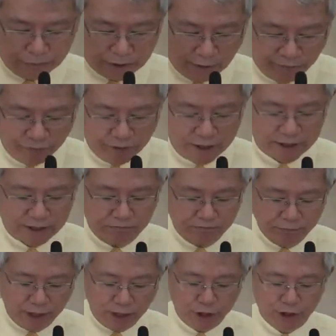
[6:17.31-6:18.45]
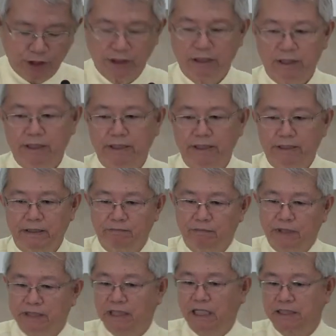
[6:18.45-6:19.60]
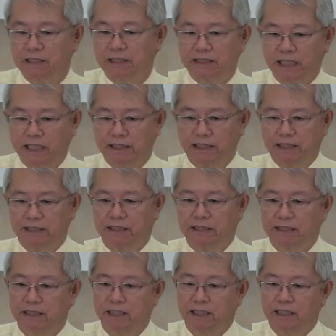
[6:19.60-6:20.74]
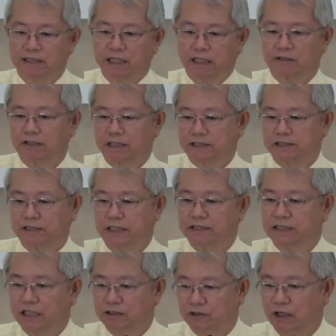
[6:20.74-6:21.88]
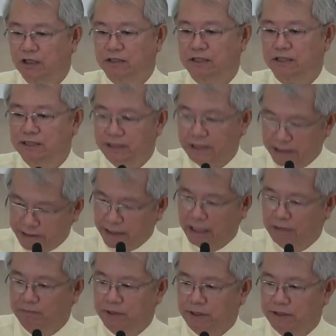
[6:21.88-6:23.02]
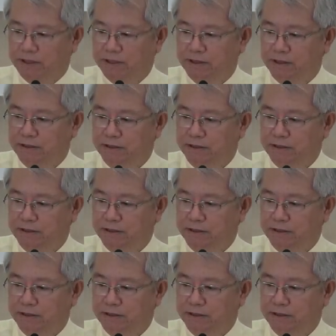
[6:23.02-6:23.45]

the first major misunderstanding, that Christians are not disciples.